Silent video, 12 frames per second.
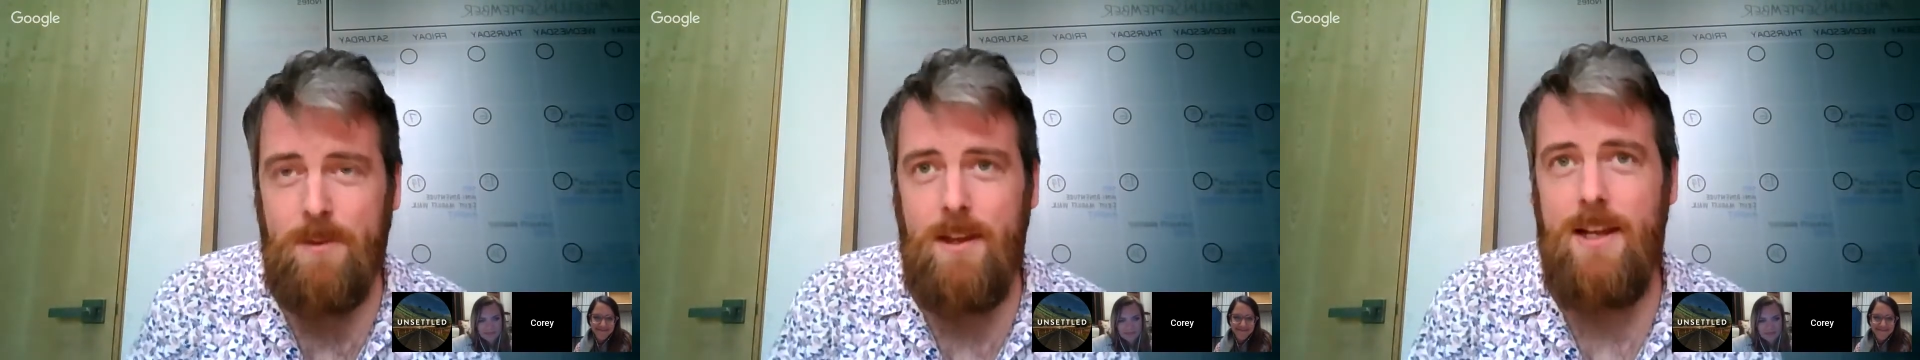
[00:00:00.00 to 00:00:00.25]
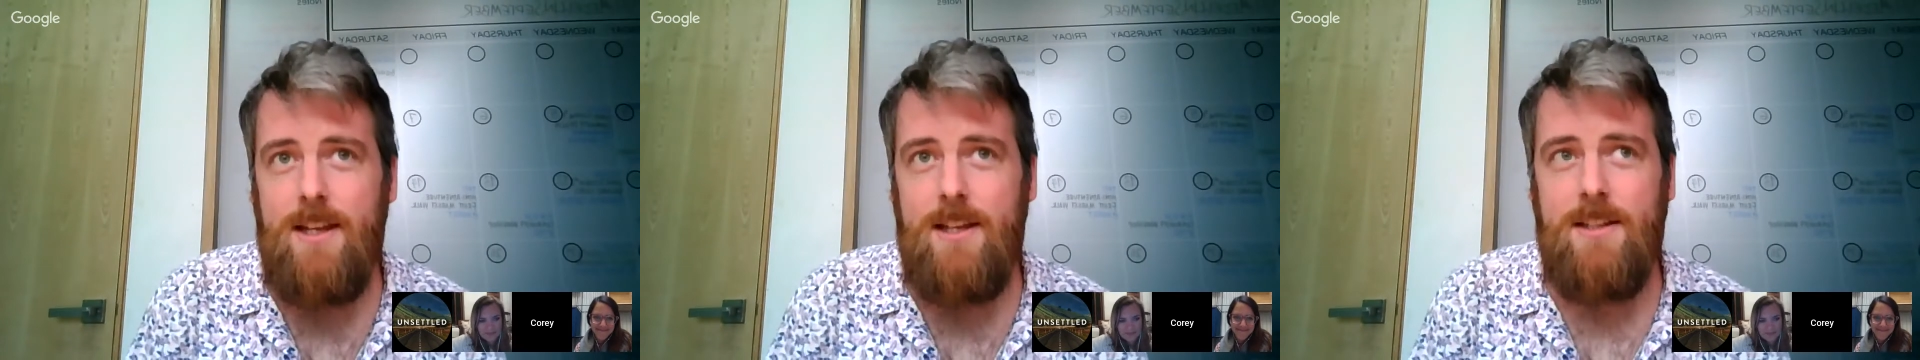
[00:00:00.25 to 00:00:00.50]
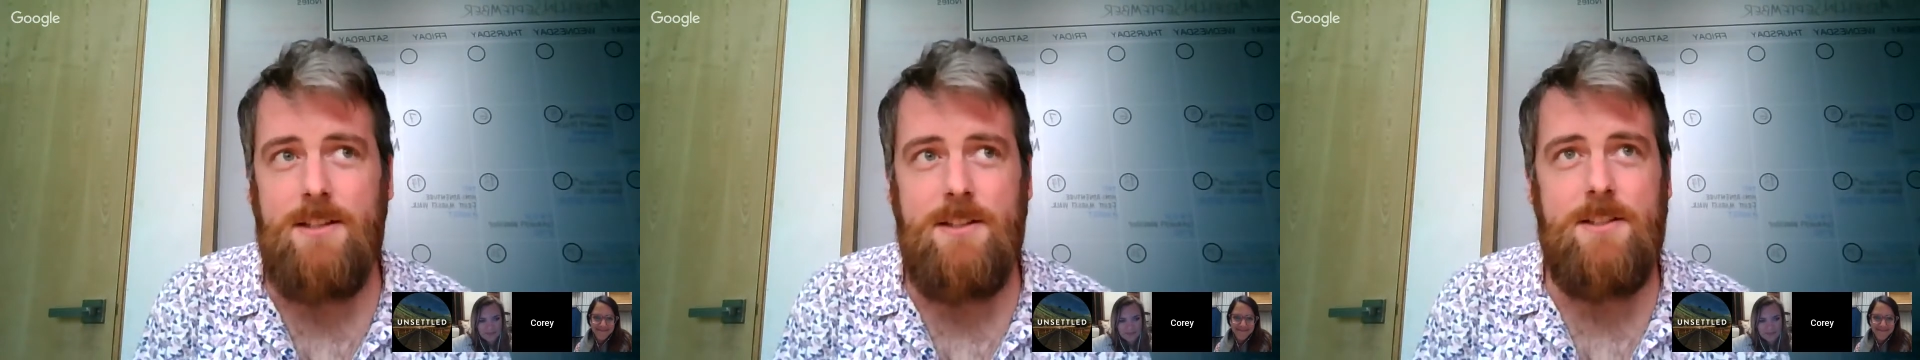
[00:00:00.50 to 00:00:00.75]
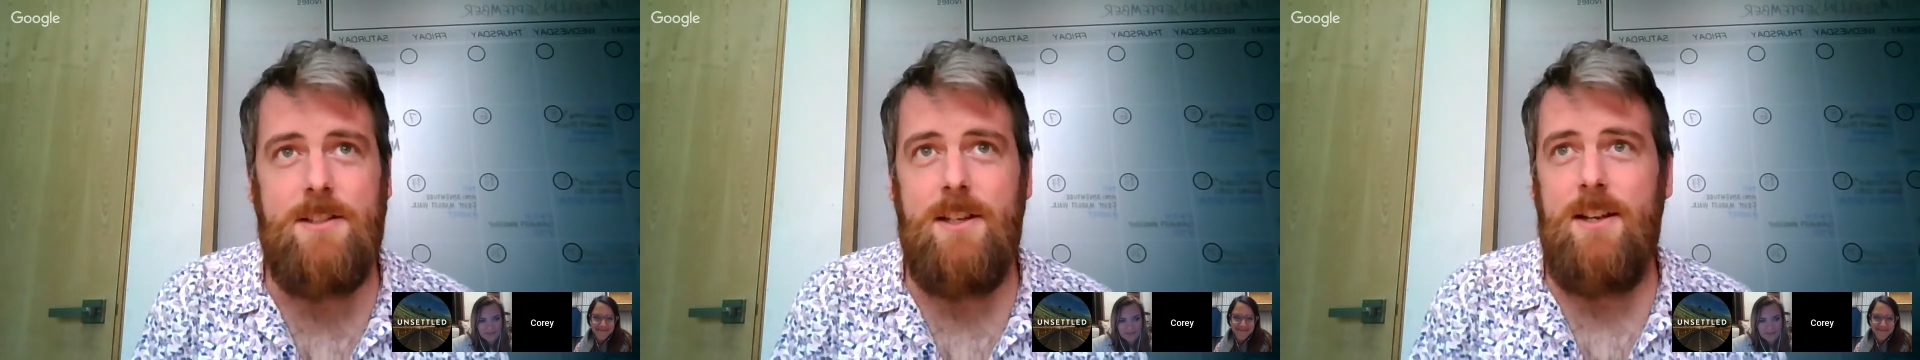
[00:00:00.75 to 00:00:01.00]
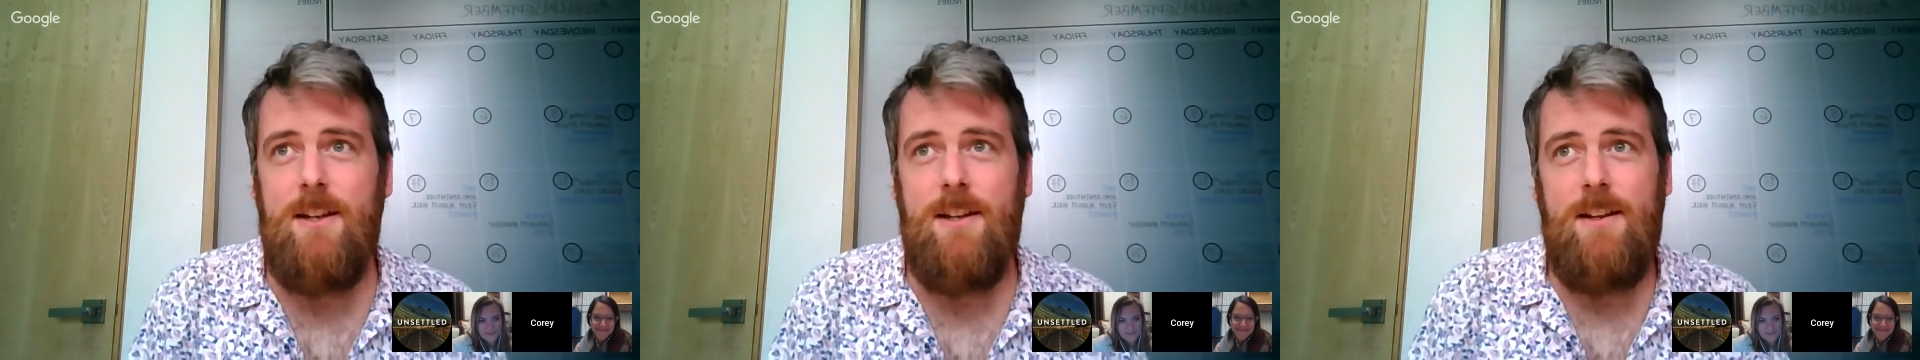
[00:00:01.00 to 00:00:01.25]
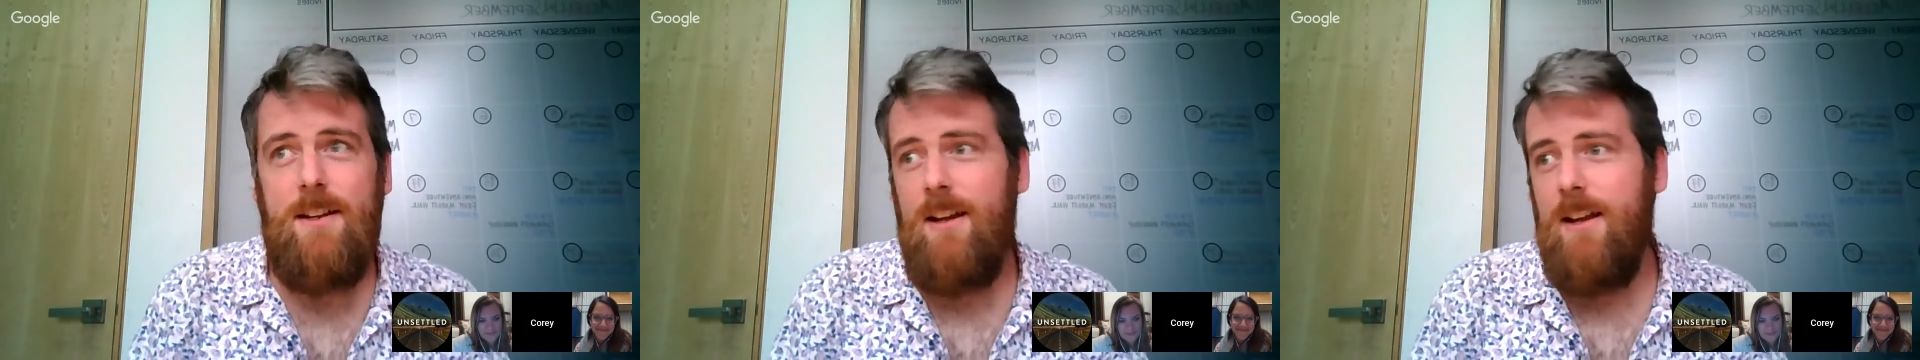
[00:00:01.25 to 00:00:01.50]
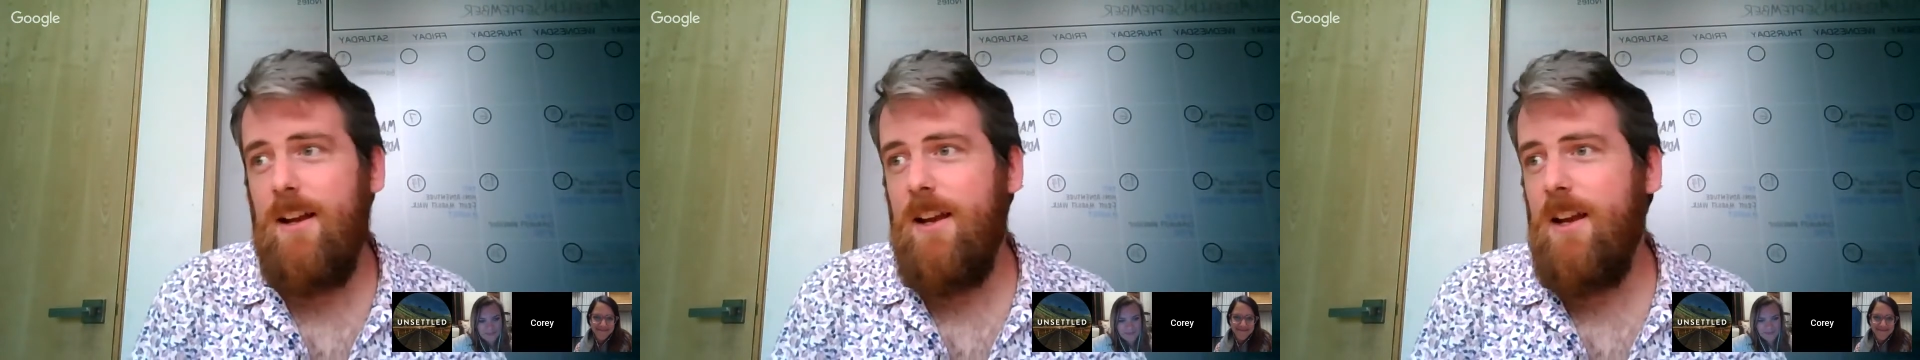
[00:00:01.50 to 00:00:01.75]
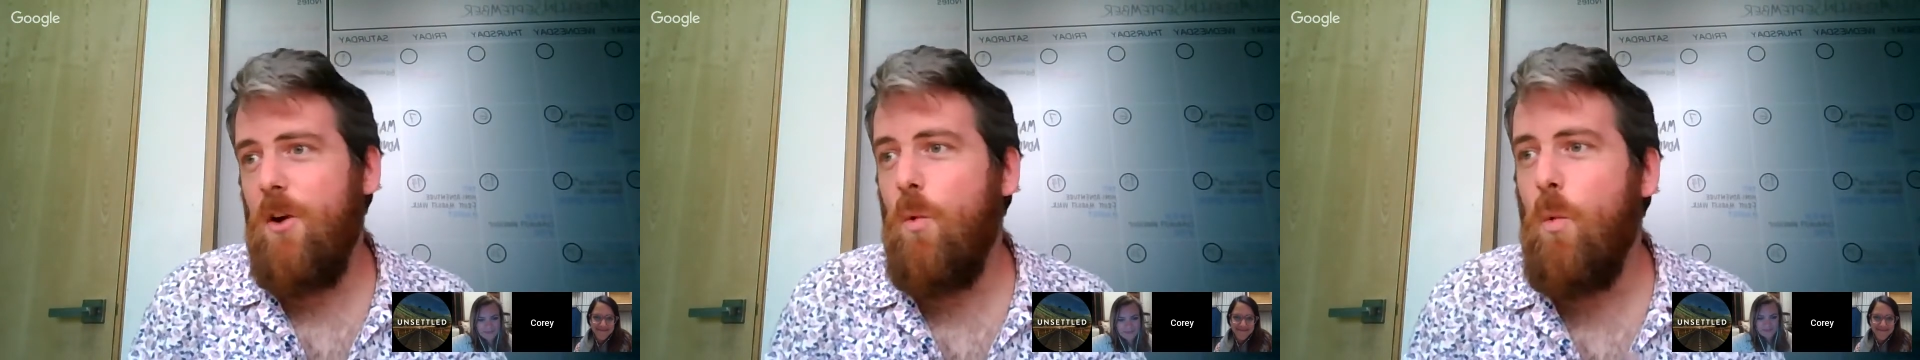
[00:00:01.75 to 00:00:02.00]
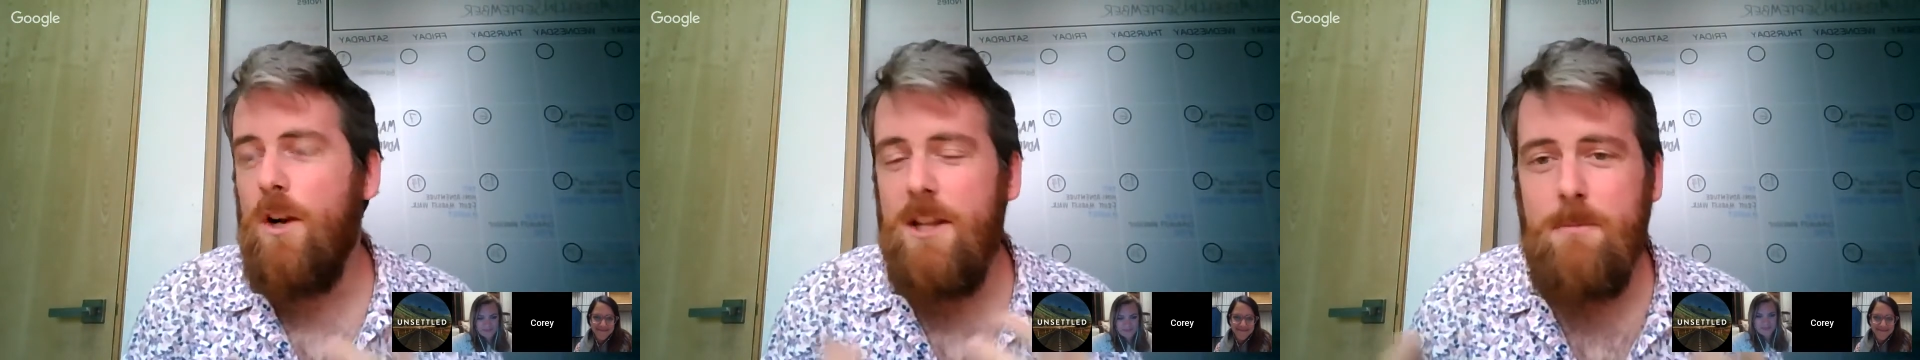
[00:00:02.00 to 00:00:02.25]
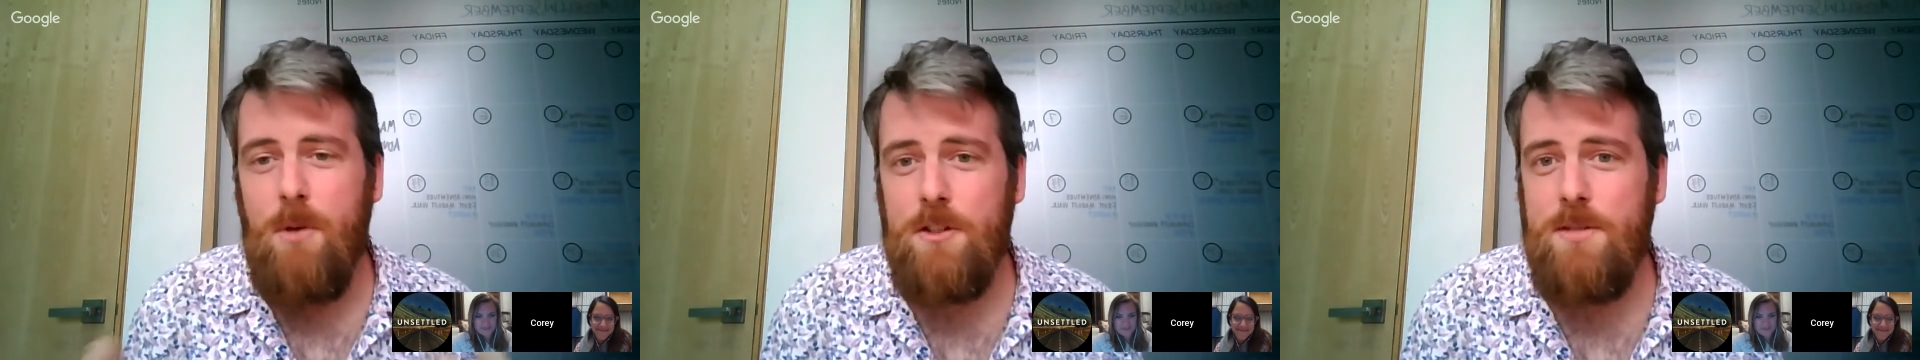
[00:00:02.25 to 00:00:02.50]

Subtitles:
is one of the most